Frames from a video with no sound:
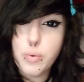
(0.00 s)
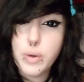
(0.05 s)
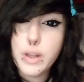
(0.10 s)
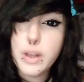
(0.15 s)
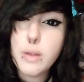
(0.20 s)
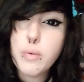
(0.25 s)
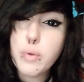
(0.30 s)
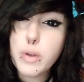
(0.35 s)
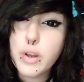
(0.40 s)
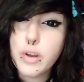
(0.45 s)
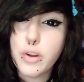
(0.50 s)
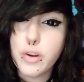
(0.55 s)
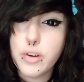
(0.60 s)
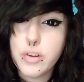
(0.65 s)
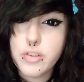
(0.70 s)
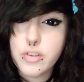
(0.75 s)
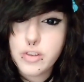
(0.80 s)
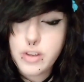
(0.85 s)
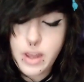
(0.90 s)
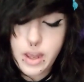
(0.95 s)
really
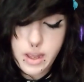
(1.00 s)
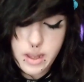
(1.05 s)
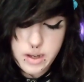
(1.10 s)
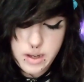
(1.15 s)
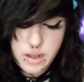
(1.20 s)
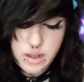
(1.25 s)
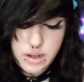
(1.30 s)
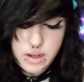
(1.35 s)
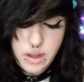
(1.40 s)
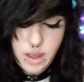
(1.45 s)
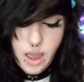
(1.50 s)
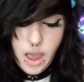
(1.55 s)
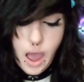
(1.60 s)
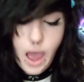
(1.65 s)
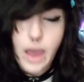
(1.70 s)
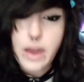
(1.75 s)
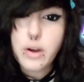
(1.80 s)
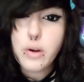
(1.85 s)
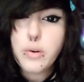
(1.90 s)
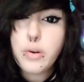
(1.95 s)
regurgitated.
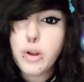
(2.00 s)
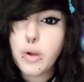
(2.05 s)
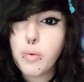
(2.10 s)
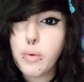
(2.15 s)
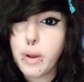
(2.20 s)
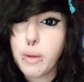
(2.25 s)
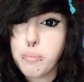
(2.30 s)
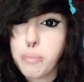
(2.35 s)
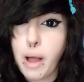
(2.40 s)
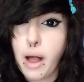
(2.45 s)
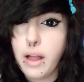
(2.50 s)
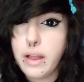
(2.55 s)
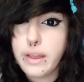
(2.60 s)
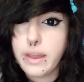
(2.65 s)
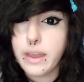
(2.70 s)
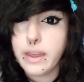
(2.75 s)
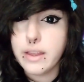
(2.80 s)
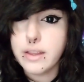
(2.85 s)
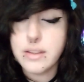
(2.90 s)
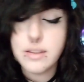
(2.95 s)
I don't know where
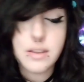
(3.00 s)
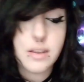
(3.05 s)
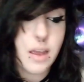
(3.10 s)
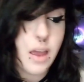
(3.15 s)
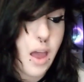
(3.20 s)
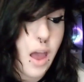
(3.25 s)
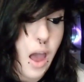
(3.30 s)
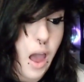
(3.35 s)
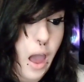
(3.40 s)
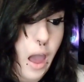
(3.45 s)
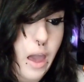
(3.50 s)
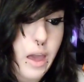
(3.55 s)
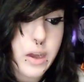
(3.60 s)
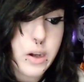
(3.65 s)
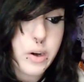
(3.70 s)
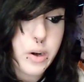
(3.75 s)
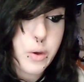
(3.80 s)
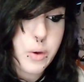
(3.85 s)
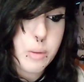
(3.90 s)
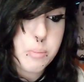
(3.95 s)
punk is. I
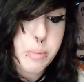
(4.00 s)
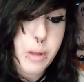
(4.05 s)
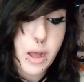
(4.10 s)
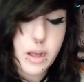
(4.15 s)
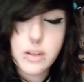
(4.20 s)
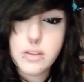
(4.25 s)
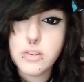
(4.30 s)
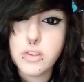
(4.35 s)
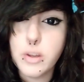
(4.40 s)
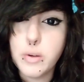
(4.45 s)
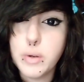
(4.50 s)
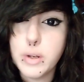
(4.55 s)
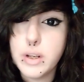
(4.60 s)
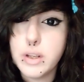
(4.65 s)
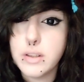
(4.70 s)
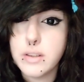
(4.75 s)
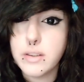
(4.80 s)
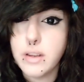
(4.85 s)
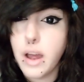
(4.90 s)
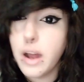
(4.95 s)
don't know what punk's doing.
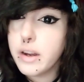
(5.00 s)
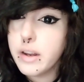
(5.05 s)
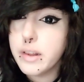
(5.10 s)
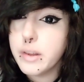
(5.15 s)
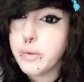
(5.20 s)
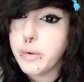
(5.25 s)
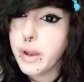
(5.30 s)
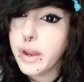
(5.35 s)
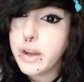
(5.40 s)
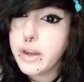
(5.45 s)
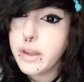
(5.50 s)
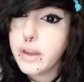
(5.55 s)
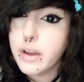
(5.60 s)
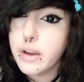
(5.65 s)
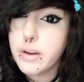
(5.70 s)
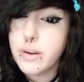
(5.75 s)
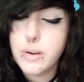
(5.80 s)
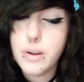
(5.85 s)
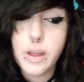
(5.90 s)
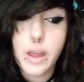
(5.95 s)
It's not on the
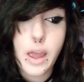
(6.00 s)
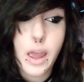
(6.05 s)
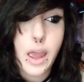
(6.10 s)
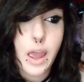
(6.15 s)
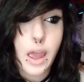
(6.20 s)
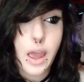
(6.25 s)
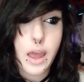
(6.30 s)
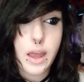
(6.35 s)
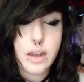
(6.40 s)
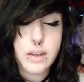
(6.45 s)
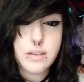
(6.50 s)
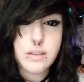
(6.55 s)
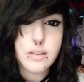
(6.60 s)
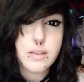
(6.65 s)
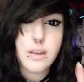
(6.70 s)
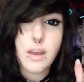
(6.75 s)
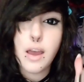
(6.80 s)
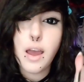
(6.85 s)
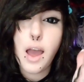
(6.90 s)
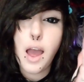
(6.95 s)
radio. And
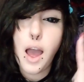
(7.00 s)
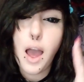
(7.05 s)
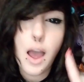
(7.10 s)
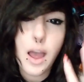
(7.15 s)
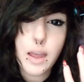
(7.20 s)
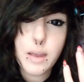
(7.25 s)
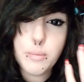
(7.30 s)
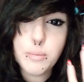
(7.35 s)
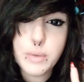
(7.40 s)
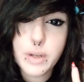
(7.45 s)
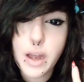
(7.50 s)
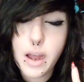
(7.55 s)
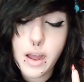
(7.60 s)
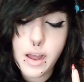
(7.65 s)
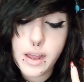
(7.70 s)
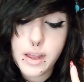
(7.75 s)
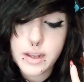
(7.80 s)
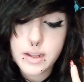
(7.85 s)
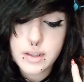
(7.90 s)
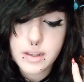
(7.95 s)
I'm
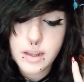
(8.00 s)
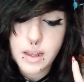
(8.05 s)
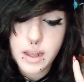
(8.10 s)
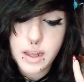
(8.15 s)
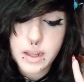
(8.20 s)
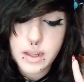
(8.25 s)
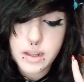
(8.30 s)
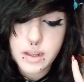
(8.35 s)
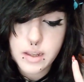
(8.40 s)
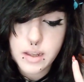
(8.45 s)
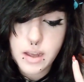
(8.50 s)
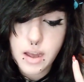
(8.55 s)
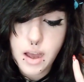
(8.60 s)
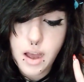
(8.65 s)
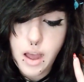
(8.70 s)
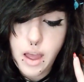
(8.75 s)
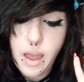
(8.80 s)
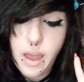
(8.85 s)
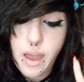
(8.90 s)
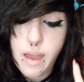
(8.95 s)
not a
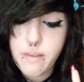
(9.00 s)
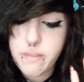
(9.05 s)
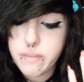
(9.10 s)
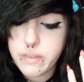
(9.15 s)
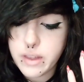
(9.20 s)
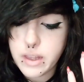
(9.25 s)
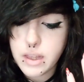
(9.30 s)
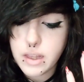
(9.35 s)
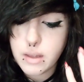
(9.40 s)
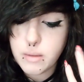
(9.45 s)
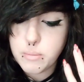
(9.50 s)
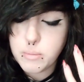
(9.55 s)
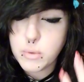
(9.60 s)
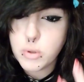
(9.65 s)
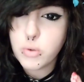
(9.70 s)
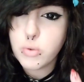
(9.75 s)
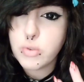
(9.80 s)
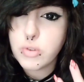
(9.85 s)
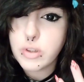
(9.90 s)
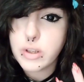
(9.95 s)
heavy
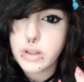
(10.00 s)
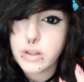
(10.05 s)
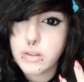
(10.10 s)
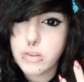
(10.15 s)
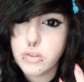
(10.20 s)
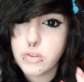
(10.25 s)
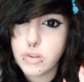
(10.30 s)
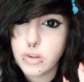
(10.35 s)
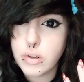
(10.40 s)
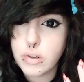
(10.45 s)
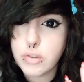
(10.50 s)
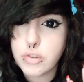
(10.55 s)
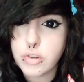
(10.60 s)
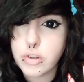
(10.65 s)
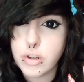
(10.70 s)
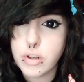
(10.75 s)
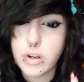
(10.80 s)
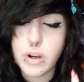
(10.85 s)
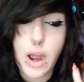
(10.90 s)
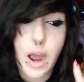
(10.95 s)
music
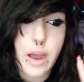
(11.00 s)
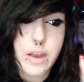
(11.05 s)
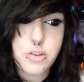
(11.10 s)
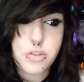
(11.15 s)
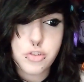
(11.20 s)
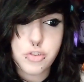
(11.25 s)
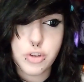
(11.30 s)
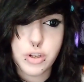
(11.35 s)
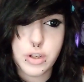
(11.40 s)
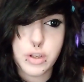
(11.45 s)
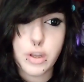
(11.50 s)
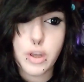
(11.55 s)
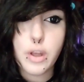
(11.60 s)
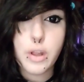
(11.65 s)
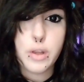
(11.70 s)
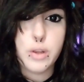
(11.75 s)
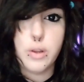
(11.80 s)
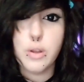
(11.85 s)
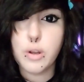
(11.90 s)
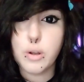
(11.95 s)
searcher. I should
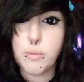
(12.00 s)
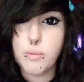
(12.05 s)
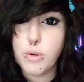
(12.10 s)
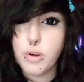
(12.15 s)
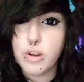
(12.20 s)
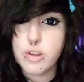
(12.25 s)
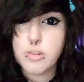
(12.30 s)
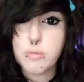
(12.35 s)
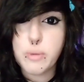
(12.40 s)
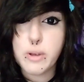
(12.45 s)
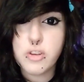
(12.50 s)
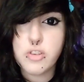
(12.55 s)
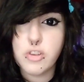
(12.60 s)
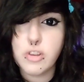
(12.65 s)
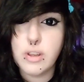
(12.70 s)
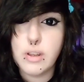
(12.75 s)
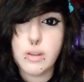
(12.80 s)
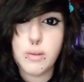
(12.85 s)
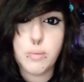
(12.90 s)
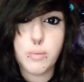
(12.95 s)
look more,
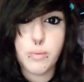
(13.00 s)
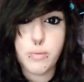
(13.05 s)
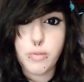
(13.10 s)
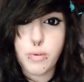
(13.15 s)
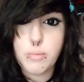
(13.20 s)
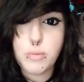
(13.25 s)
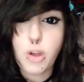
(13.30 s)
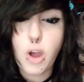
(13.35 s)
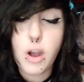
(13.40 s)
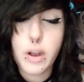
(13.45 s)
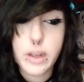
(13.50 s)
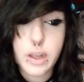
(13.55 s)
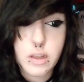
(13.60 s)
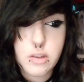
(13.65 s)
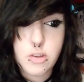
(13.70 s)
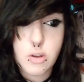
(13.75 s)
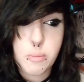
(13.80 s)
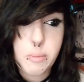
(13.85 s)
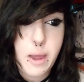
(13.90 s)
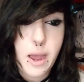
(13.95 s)
especially from talking
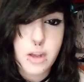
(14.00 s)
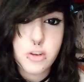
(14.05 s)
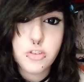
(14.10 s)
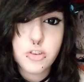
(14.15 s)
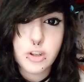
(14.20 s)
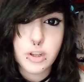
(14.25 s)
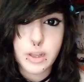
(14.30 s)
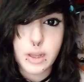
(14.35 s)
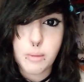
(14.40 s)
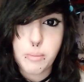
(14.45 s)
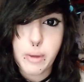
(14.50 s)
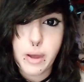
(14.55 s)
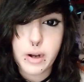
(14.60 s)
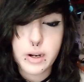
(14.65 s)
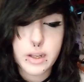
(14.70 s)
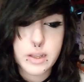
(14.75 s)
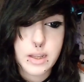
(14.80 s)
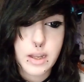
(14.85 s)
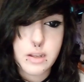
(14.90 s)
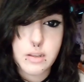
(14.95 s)
so passionately about
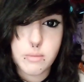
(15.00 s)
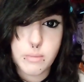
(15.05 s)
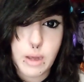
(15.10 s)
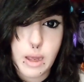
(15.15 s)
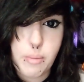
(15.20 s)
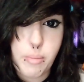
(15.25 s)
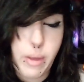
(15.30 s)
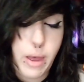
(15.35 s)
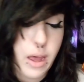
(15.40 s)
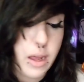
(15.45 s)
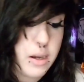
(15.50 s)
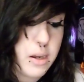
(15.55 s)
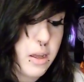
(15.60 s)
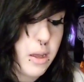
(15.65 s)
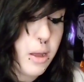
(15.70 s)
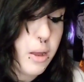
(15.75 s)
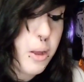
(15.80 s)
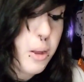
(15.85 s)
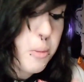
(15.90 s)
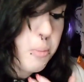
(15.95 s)
it. That's my bad.
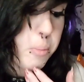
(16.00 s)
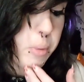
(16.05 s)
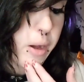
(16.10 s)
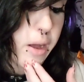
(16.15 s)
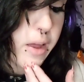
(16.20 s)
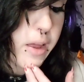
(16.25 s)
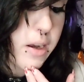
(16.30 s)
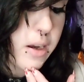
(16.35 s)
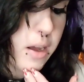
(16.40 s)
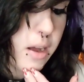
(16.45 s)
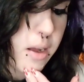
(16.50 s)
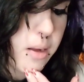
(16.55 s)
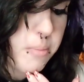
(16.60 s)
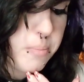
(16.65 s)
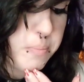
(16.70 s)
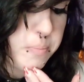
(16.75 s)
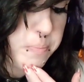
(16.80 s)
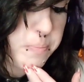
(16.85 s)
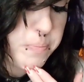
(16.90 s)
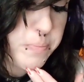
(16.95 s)
But
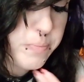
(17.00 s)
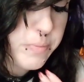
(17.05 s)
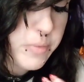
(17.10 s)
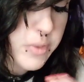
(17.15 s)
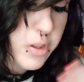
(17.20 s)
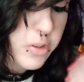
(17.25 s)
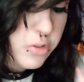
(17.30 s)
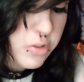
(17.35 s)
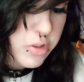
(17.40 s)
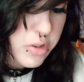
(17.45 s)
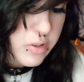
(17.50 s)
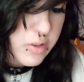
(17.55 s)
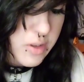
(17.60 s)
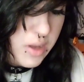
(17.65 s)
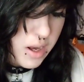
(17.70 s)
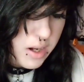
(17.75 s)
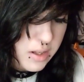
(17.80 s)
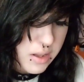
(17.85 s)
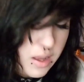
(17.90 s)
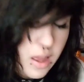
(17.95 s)
there's just
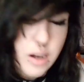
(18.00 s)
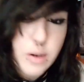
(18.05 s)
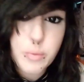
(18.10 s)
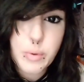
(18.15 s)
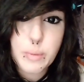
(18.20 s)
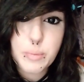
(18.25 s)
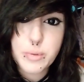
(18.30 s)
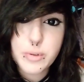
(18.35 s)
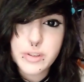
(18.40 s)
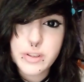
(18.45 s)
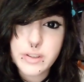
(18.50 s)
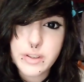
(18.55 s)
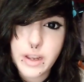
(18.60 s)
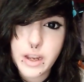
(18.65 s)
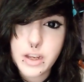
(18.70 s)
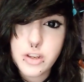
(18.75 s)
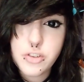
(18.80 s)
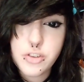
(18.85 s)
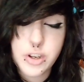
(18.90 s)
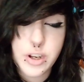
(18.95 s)
not a lot of
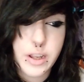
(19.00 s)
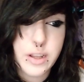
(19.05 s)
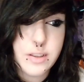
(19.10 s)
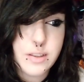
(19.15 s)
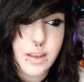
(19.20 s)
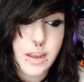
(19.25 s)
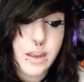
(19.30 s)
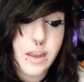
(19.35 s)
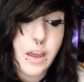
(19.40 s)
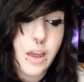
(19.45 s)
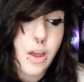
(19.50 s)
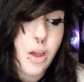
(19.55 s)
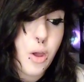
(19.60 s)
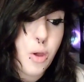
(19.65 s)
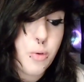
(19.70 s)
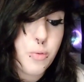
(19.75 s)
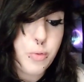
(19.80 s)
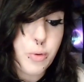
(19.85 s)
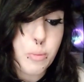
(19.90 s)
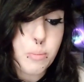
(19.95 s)
representation. I'd say,
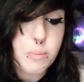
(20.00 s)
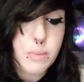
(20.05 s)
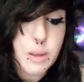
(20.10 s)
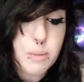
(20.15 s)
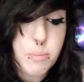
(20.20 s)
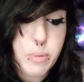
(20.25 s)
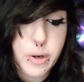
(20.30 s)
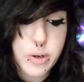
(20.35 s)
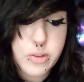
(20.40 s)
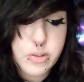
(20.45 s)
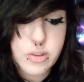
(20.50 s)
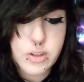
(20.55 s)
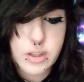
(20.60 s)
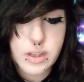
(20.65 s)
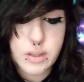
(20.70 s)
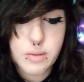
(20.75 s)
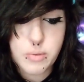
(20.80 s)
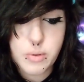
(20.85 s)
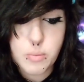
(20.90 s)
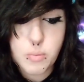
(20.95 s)
for me
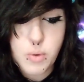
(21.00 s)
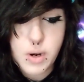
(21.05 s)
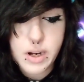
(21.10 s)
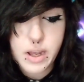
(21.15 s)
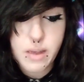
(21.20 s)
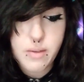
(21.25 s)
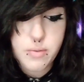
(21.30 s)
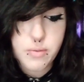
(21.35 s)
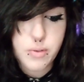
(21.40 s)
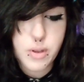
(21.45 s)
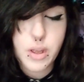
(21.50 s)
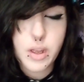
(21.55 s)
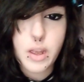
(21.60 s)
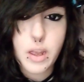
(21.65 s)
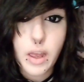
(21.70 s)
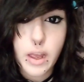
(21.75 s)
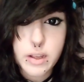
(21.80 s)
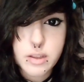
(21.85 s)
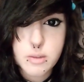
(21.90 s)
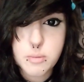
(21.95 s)
personally, from what I've
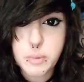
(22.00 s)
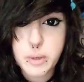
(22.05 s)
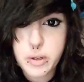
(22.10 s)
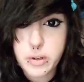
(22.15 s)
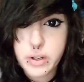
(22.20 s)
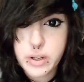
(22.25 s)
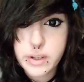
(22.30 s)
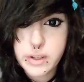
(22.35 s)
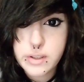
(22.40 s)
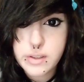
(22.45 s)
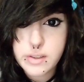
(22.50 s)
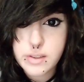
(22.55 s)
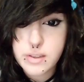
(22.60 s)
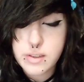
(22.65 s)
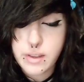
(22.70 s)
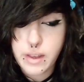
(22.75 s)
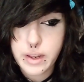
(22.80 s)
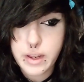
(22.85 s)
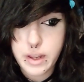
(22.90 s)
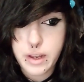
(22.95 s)
experienced
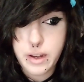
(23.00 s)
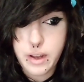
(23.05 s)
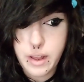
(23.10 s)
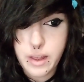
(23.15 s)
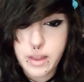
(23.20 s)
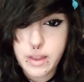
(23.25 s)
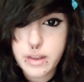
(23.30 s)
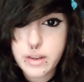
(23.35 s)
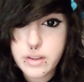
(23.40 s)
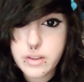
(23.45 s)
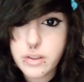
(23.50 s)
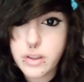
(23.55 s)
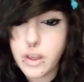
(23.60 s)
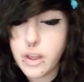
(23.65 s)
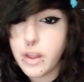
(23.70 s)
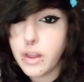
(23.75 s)
secondhand,